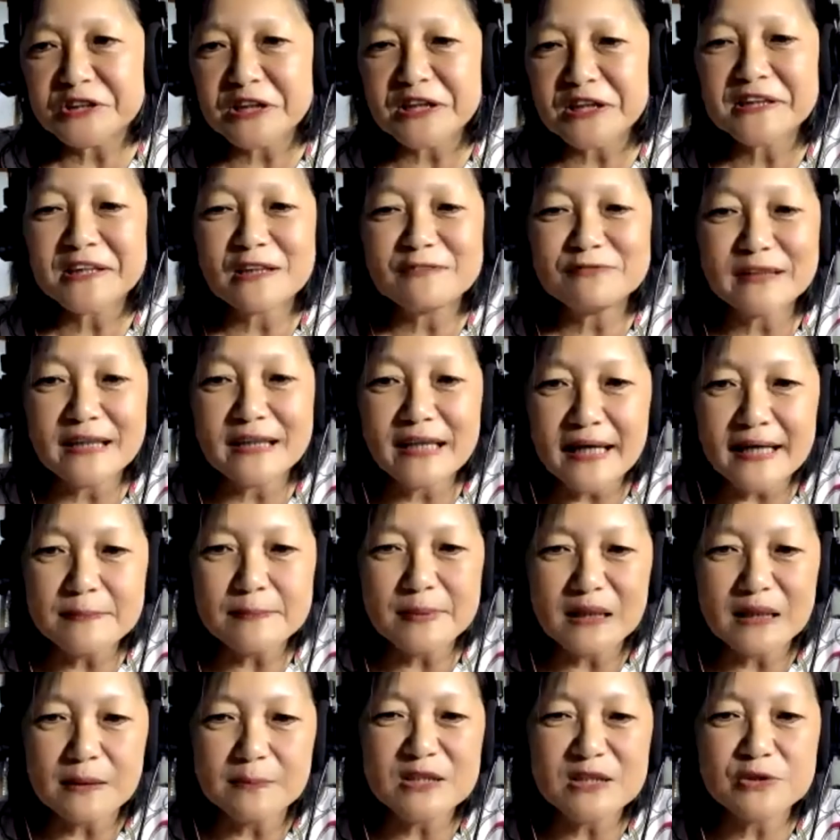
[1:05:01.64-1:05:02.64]
of labor
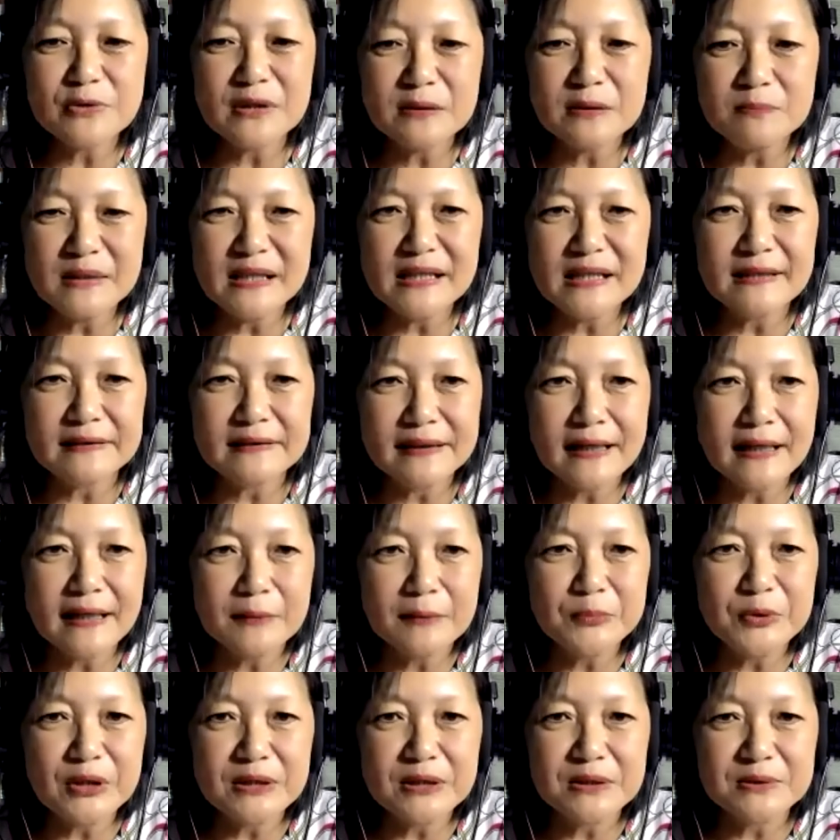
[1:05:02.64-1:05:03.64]
between me and
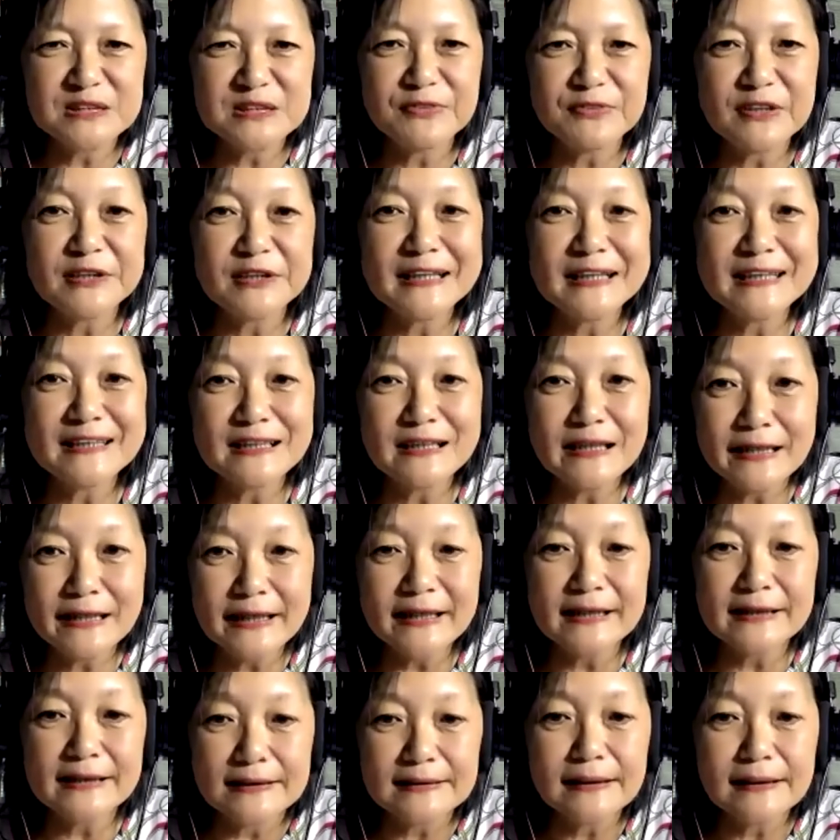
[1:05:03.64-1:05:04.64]
Cameron was very clear.